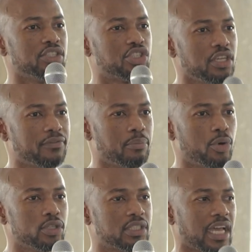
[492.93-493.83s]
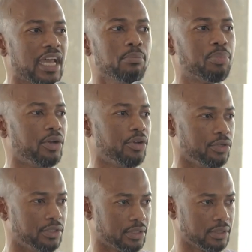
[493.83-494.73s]
achievable time
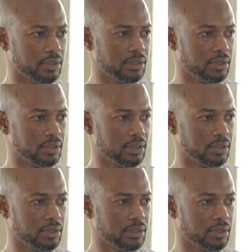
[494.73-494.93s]
periods.